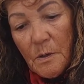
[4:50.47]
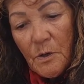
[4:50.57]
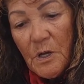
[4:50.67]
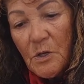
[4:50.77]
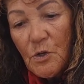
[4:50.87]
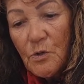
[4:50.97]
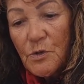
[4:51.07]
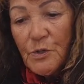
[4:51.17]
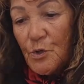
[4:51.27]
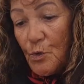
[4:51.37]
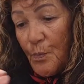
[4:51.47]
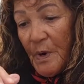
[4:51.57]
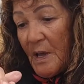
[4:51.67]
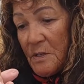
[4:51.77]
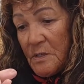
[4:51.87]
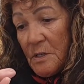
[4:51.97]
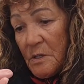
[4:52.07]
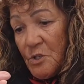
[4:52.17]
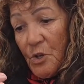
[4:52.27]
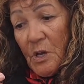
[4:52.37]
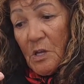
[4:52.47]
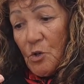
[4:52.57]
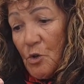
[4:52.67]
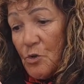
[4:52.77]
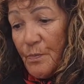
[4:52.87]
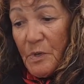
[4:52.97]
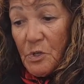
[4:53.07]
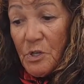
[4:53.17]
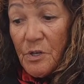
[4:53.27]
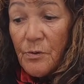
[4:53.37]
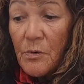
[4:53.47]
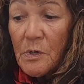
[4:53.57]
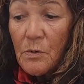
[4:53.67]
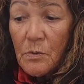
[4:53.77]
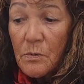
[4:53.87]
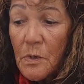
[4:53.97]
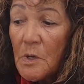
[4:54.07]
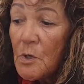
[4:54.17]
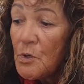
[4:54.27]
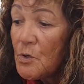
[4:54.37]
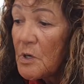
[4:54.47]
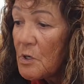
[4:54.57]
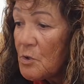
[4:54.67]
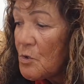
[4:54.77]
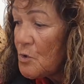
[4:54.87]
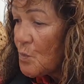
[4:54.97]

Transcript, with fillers: You can use two plastics, you can use material, you can use